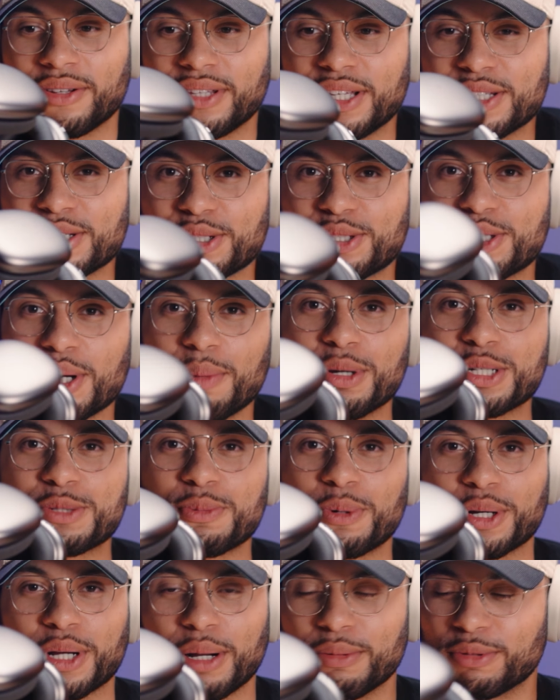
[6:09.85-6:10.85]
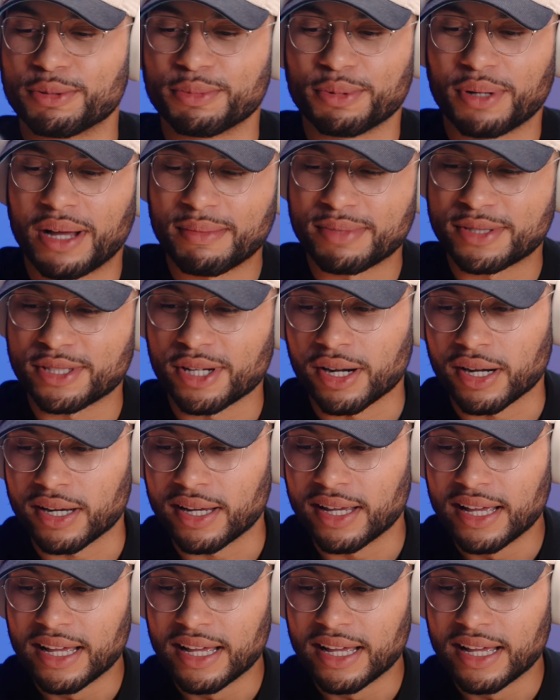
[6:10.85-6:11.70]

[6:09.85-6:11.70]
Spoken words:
These are so much more comfortable. I'm sorry.